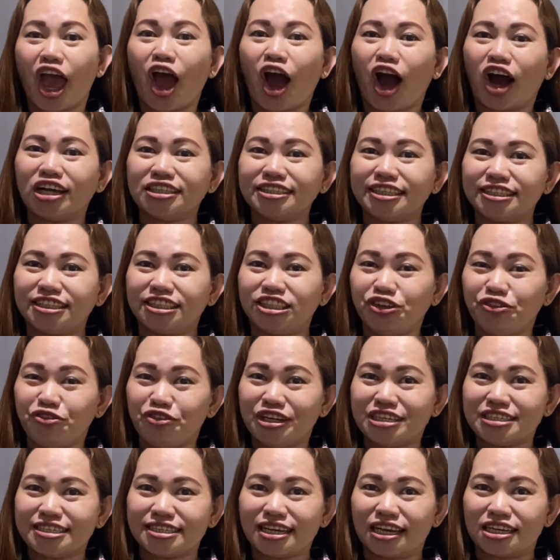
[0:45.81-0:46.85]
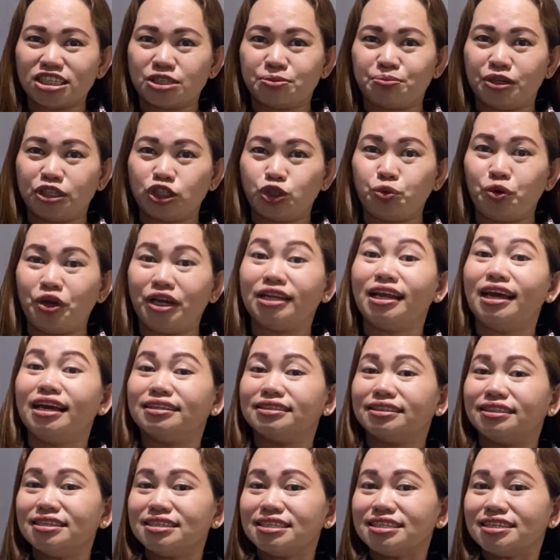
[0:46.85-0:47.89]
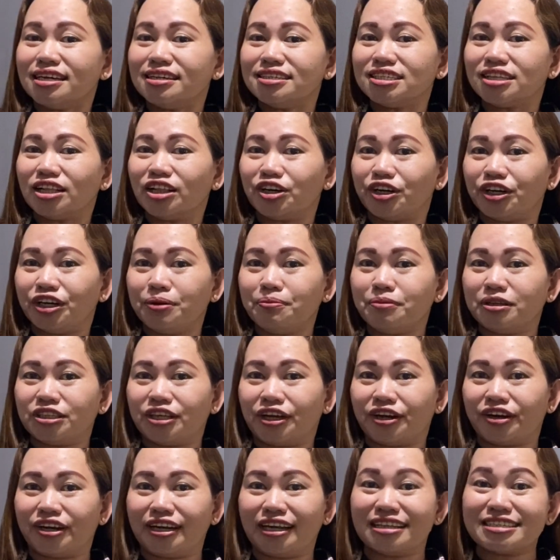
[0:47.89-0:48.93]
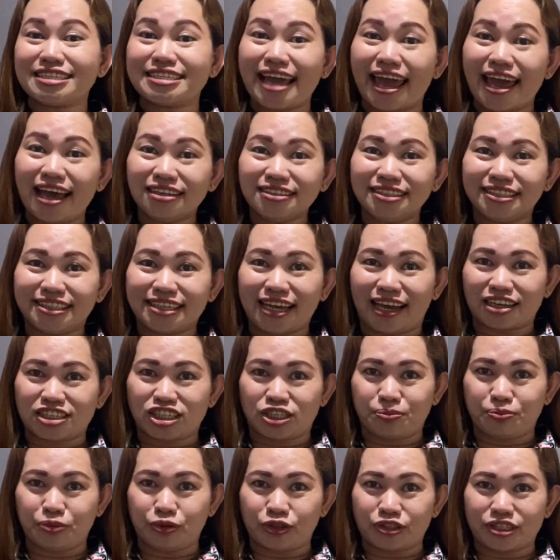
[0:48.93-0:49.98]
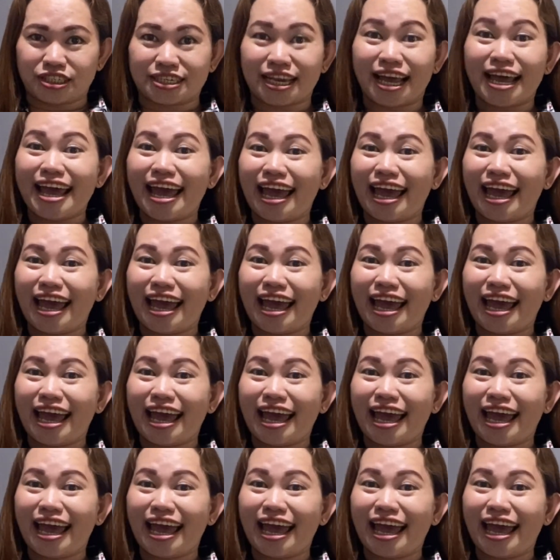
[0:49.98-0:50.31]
on the differences between distance learning materials and textbooks.